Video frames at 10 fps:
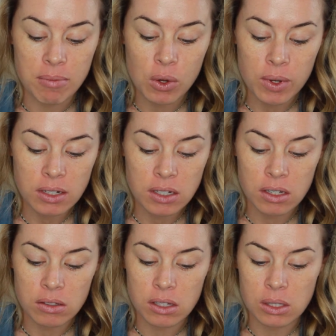am going to
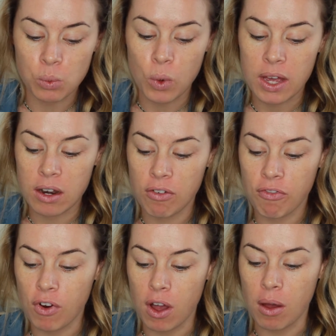use this one
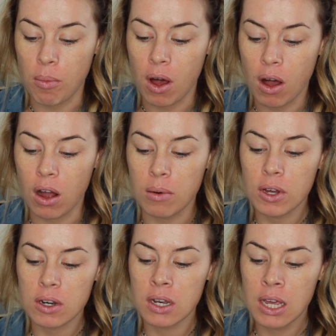from
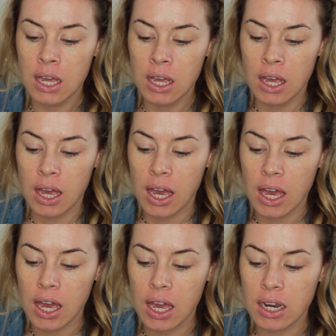Arbonne,
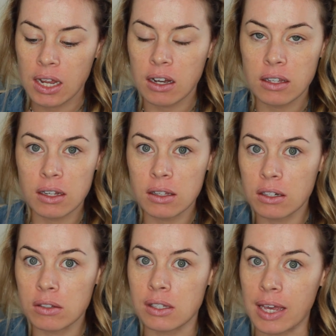and I got a
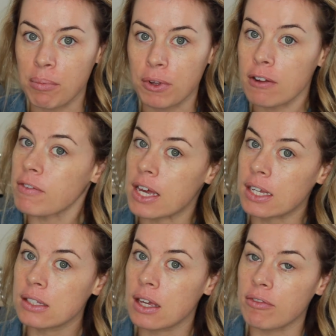little sample of
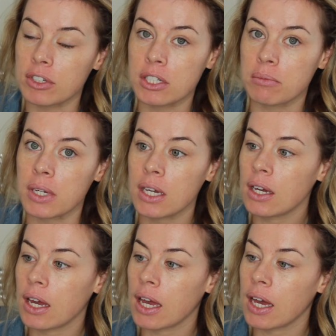this given to
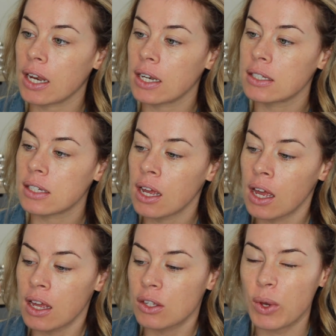me, and
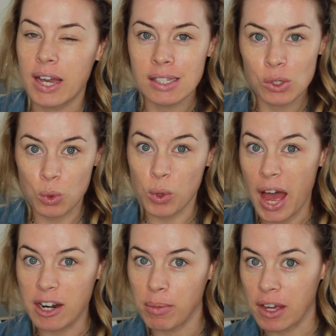so I guess this will
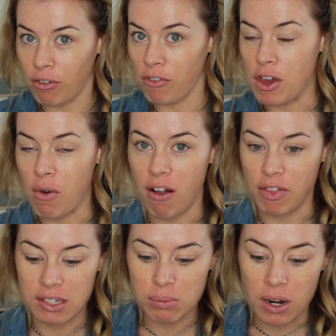kind of be a review on
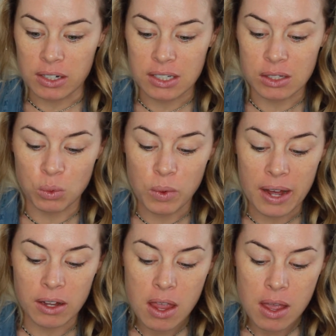this product as
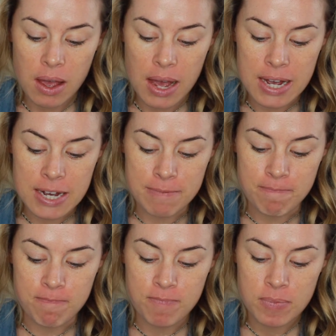well,
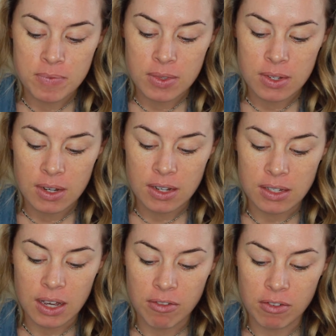because
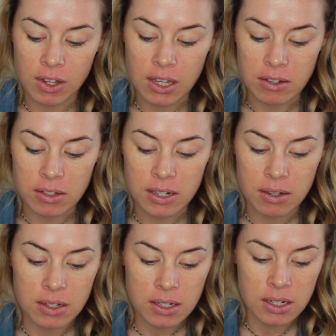I haven't really used
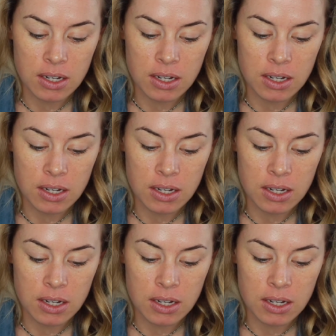it.